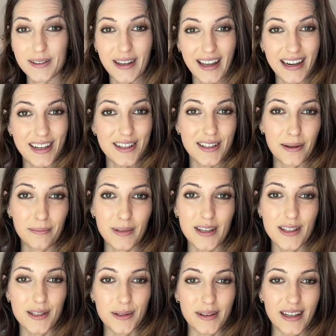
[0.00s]
ahead and jump
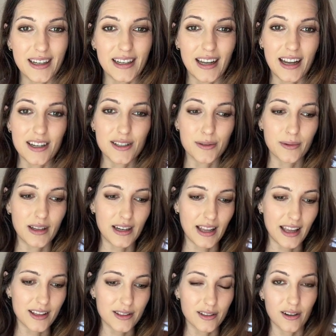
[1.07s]
into it. I just wanted
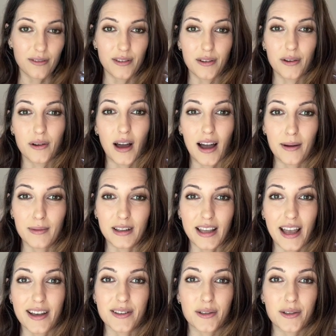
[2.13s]
to answer a few commonly asked